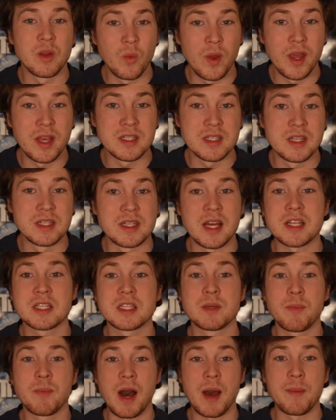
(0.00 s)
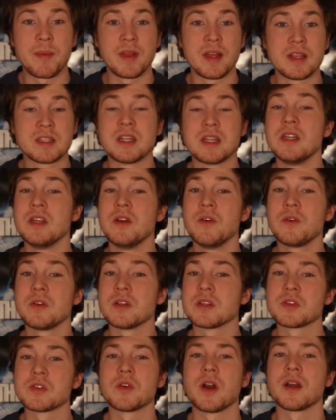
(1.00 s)
in the wings to test the populace in new,
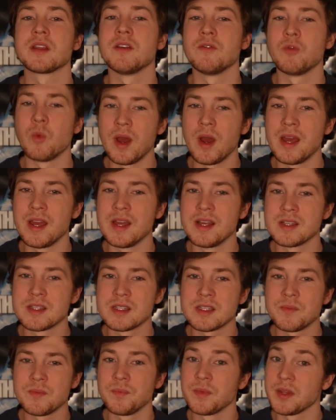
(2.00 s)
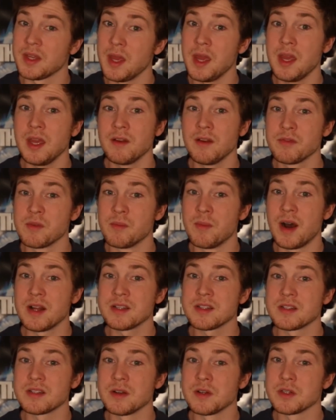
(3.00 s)
destructive ways. King of the
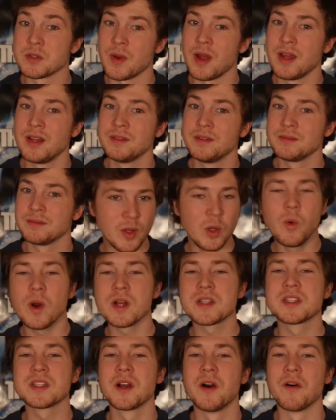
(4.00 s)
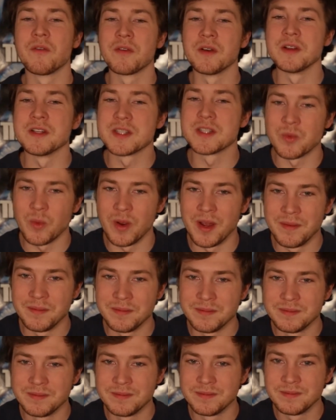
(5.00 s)
monsters, right? Who wants to go for a swim?
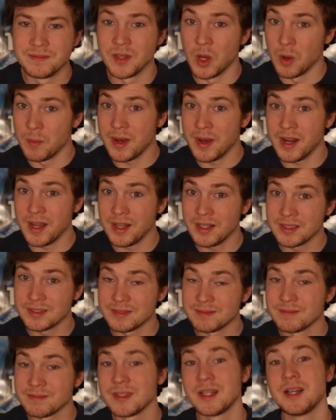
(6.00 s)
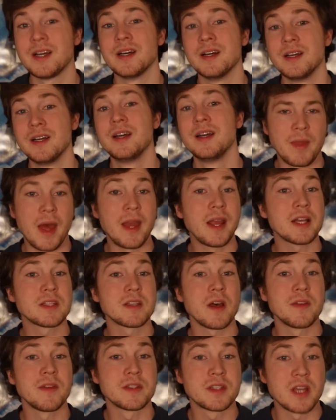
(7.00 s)
Nobody? Huh. I
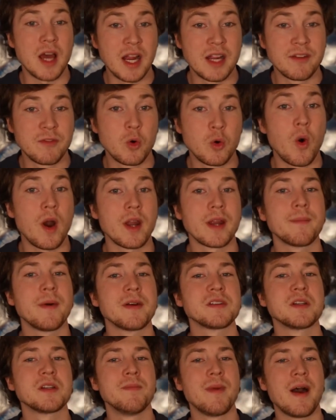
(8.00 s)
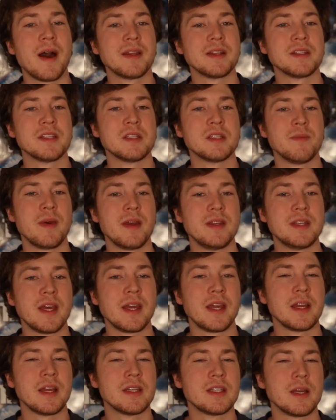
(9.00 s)
guess all this talk of aquatic monster madness has made
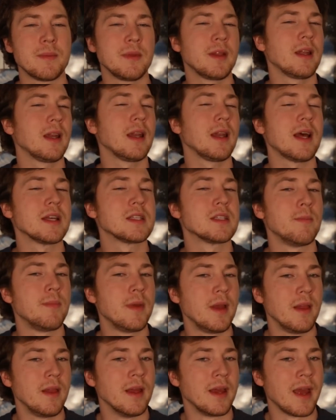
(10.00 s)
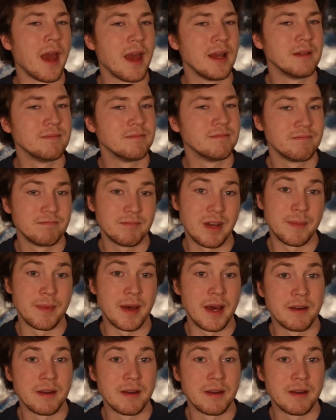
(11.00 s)
taking a dip a little less appealing, eh? My